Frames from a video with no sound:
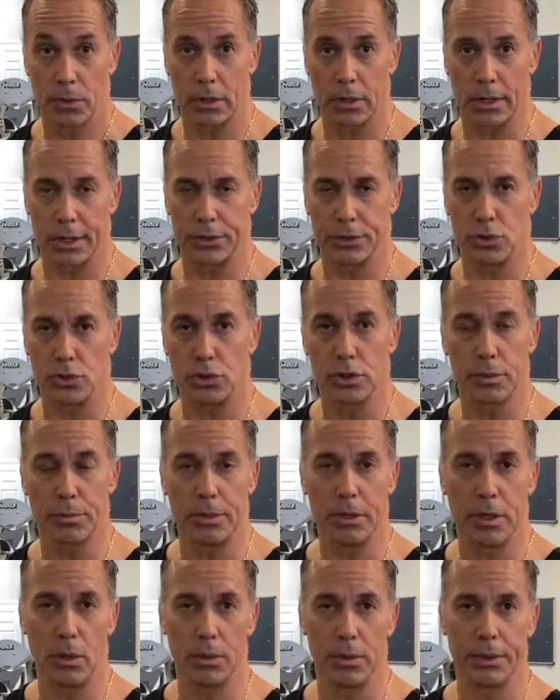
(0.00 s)
Okay, so this can
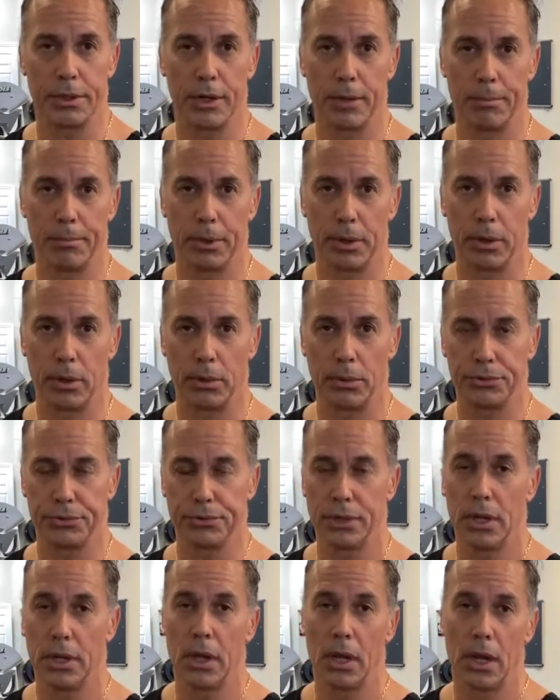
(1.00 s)
be done with
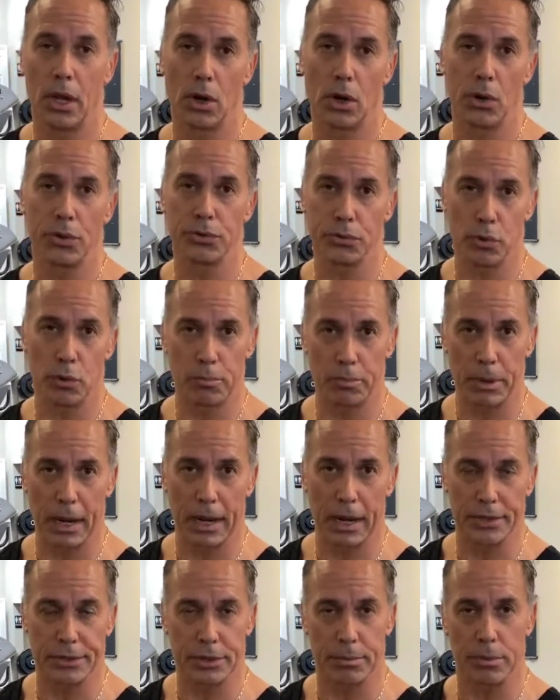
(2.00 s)
dumbbells and also bands.